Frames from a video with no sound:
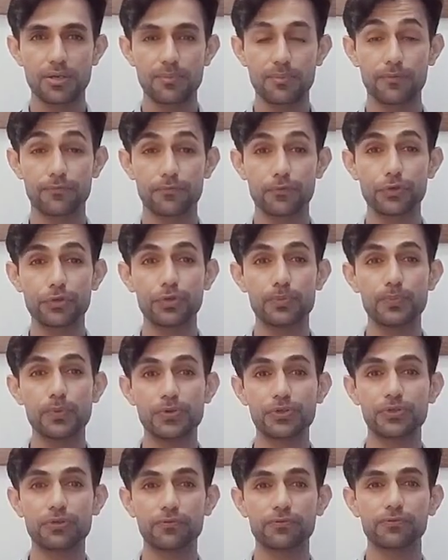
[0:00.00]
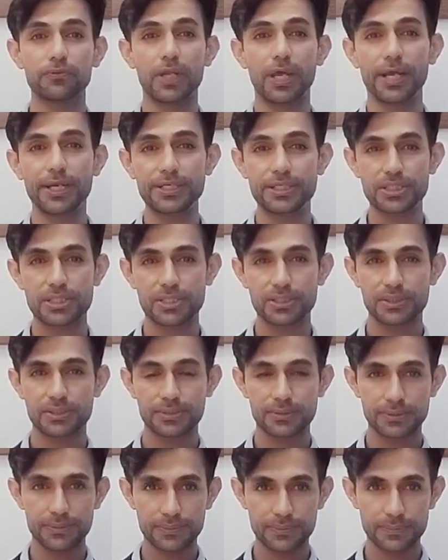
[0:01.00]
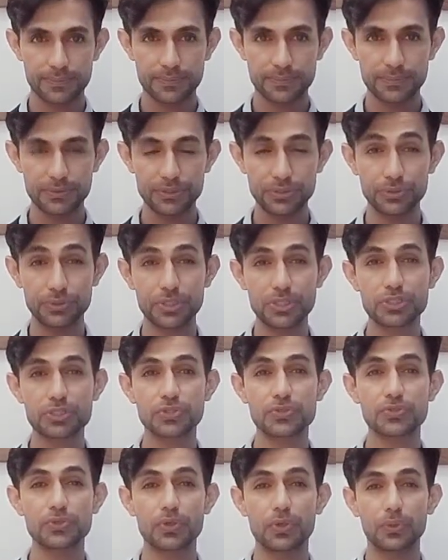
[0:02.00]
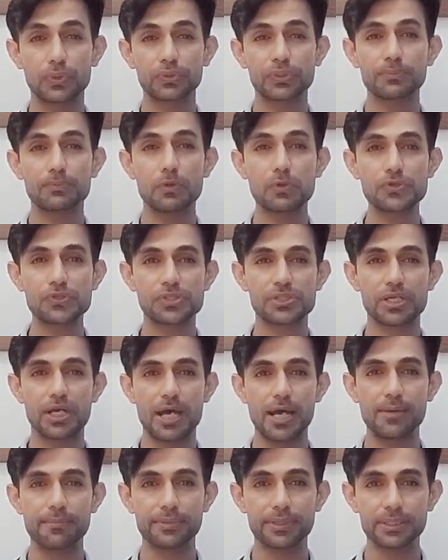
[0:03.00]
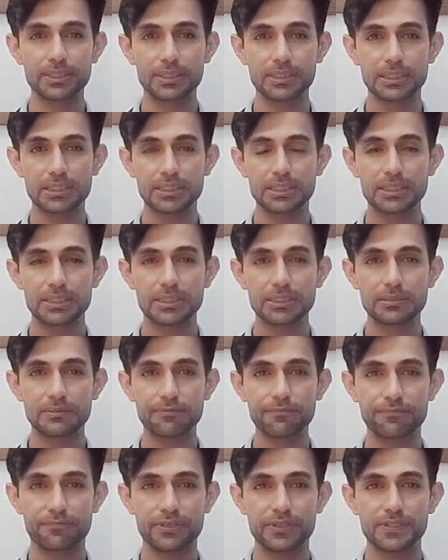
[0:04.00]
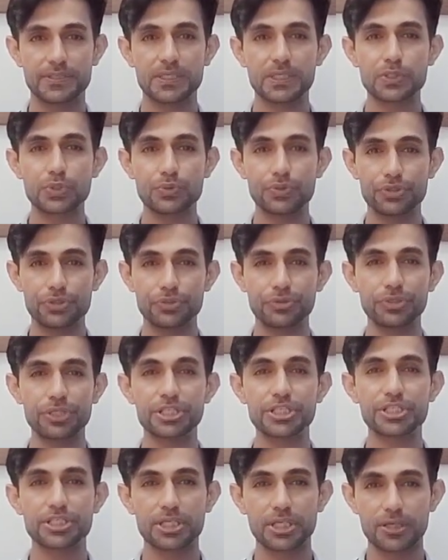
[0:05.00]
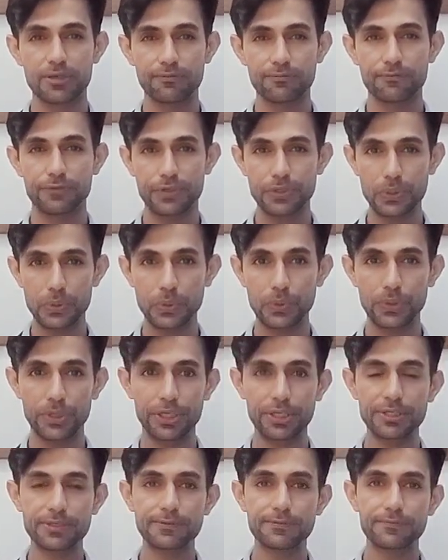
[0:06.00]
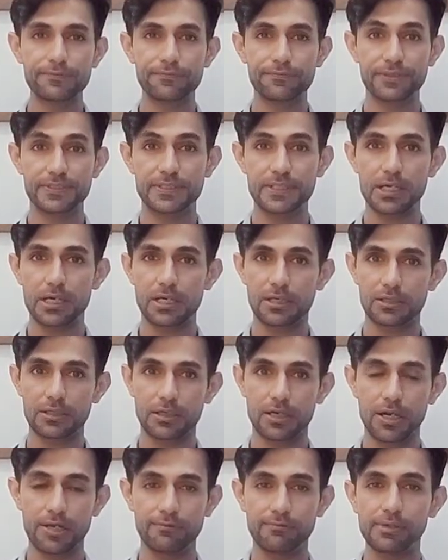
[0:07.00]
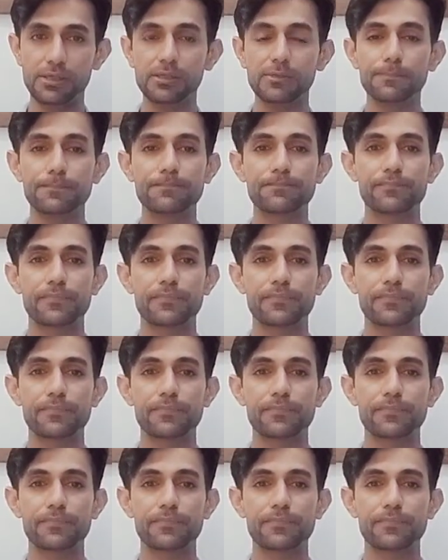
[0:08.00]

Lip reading: Before you book your flight, you need to know the most common visa to Indonesia, VOA, visa on arrival.